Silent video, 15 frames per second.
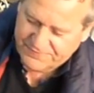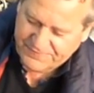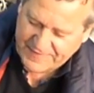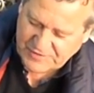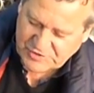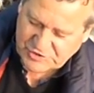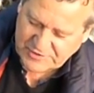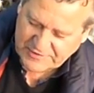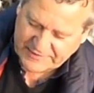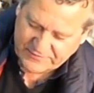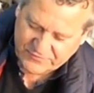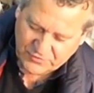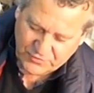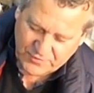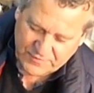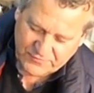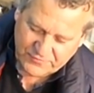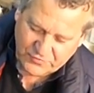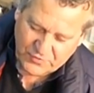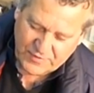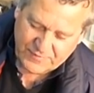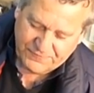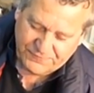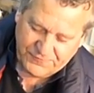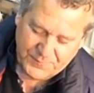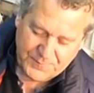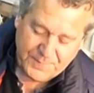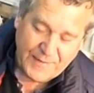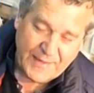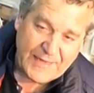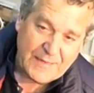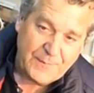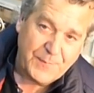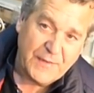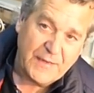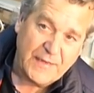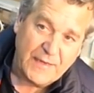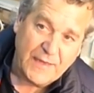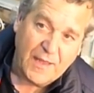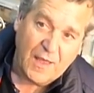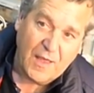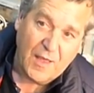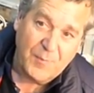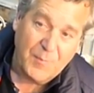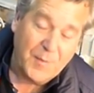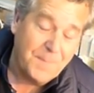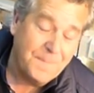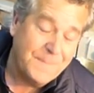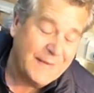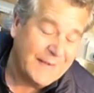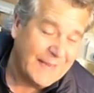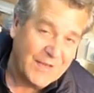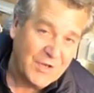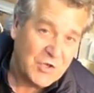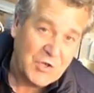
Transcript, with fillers: eventually do it do it for maybe um, a minute,